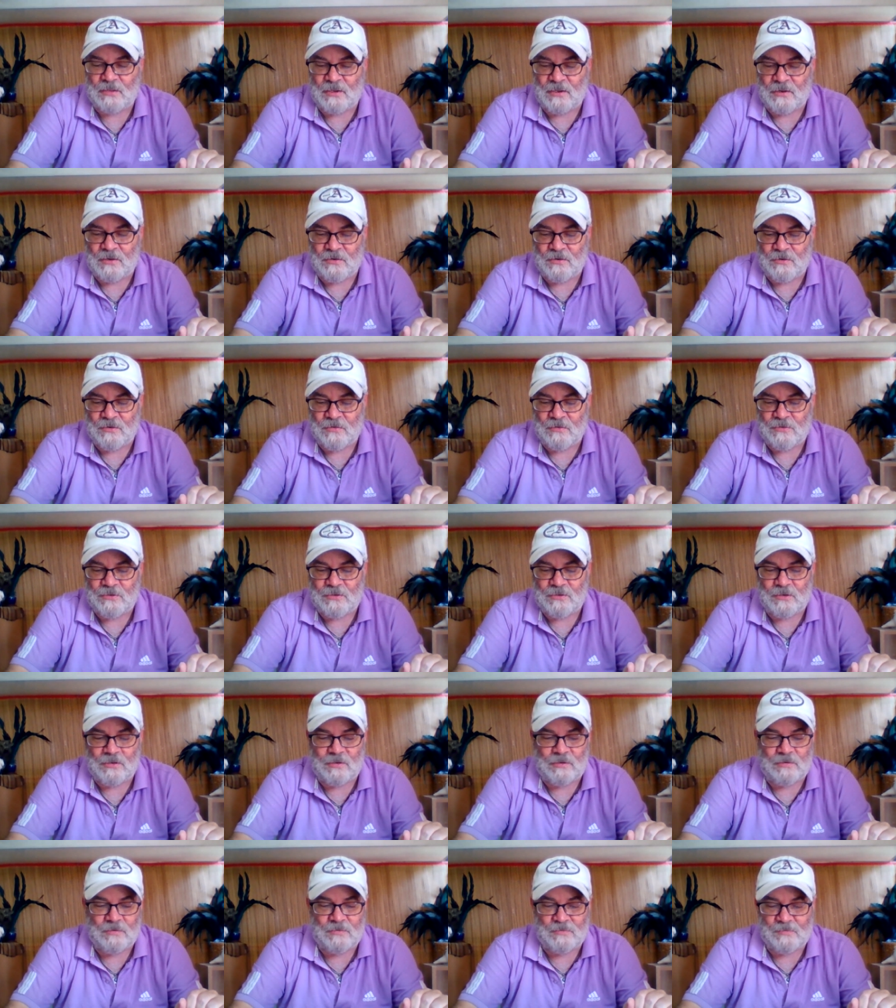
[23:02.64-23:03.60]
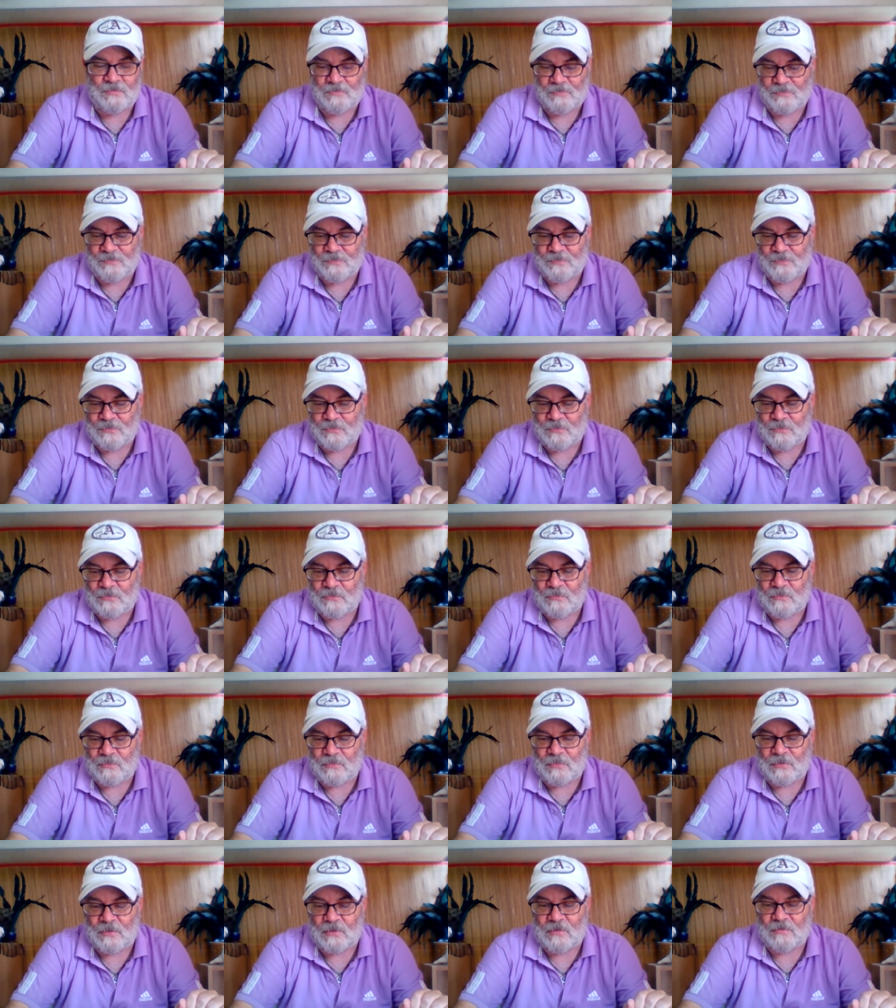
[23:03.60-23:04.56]
a leader. She
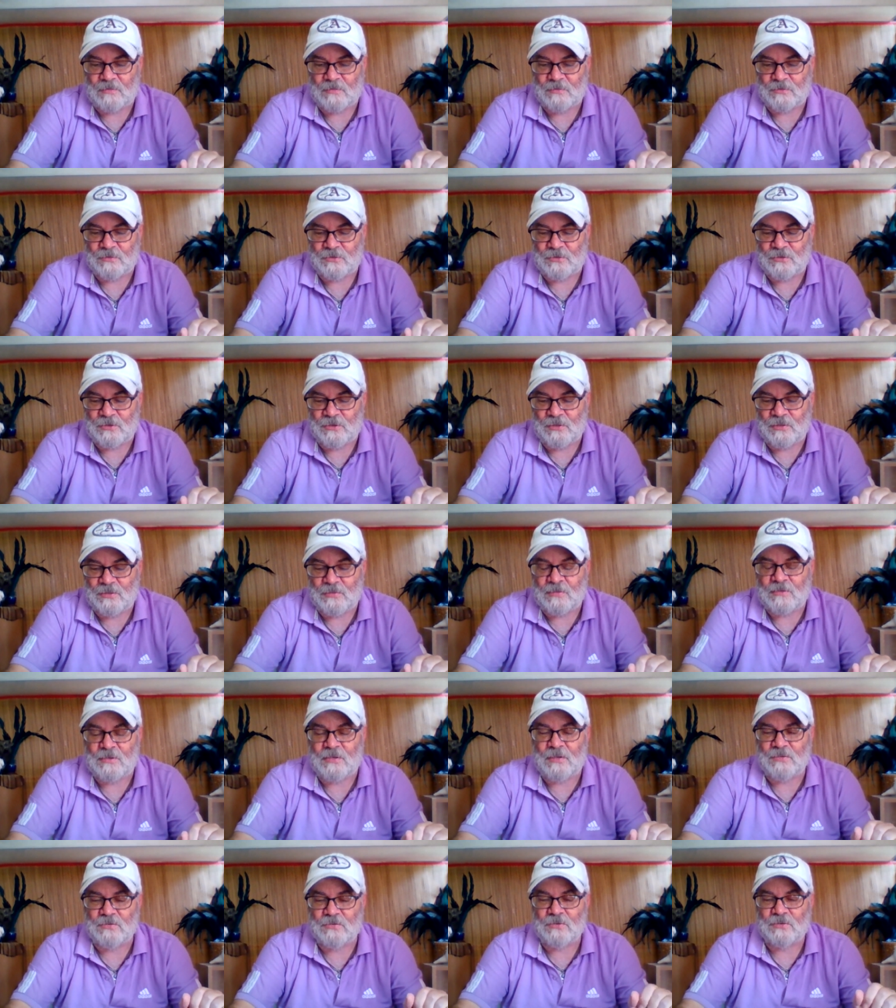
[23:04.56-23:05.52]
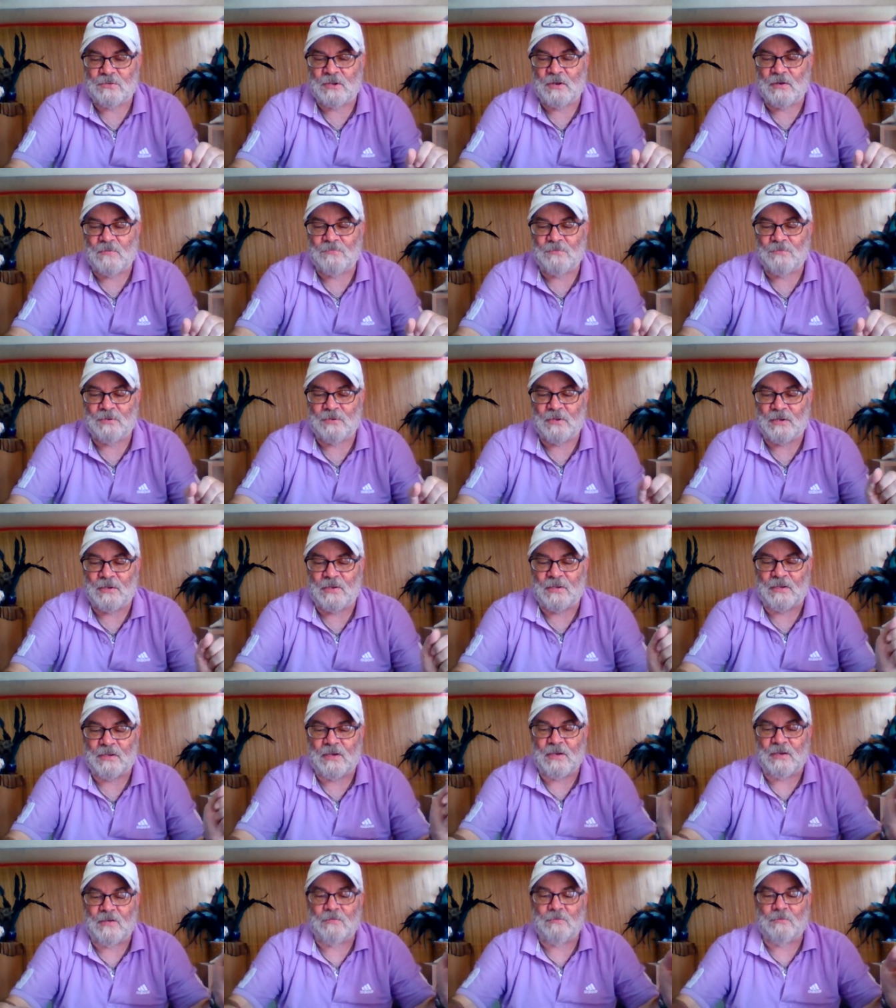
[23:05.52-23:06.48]
she sees herself
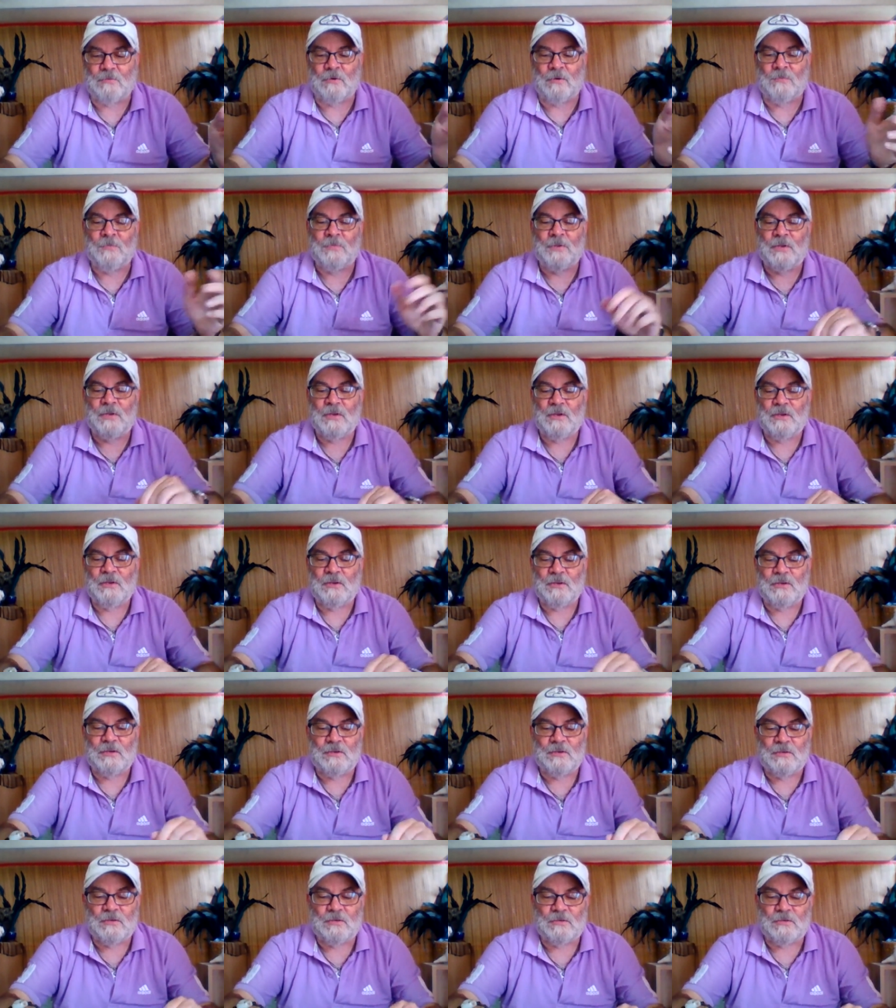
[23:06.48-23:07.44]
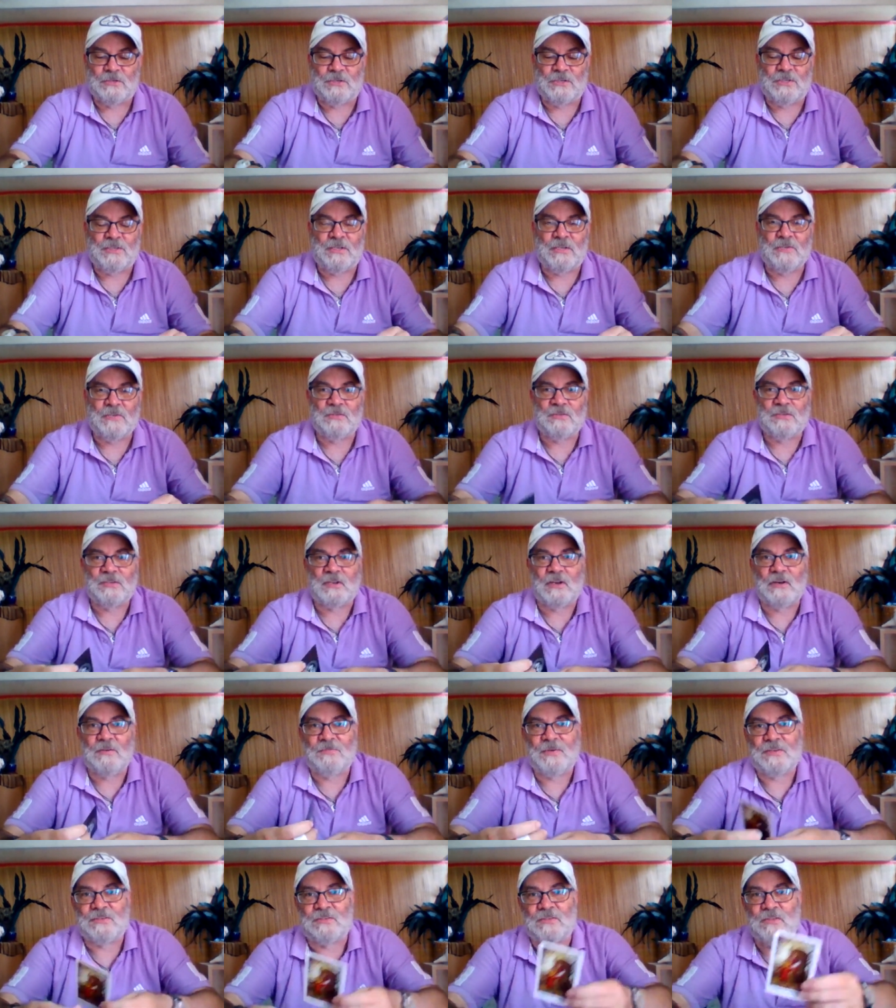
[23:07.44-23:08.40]
like uh, well she sees
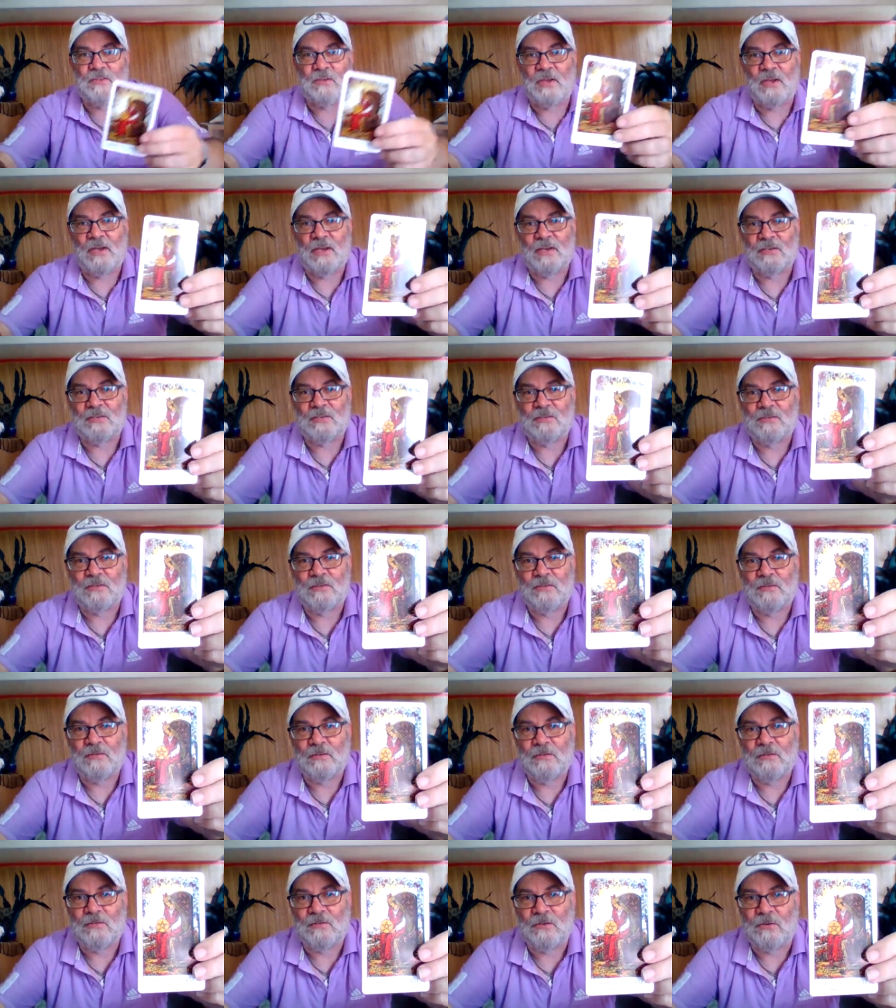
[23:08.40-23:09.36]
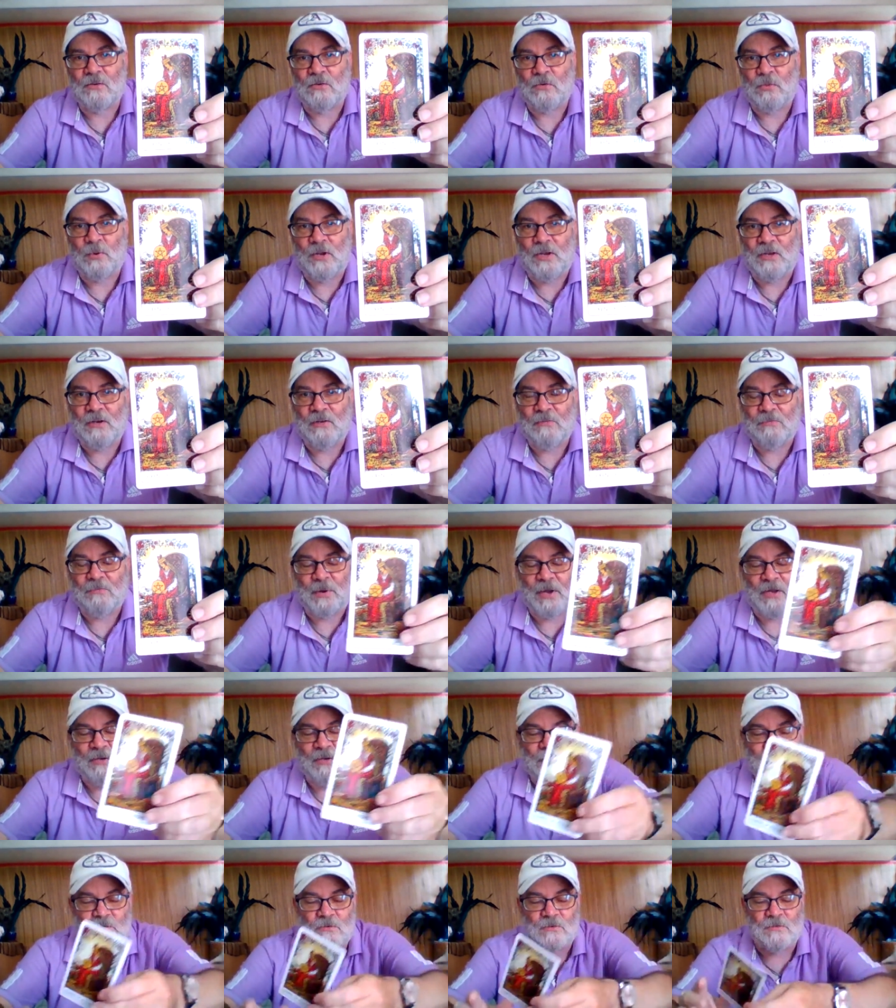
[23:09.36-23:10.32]
herself as the, as the queen of
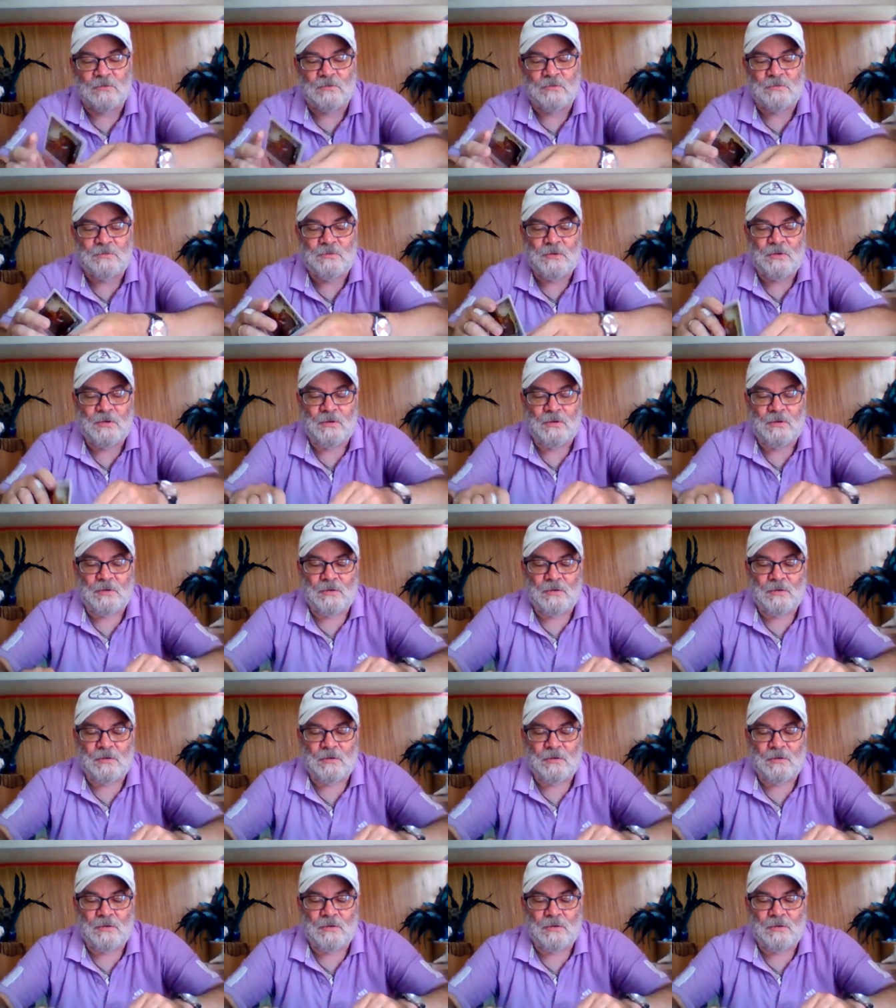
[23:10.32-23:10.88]
pentacles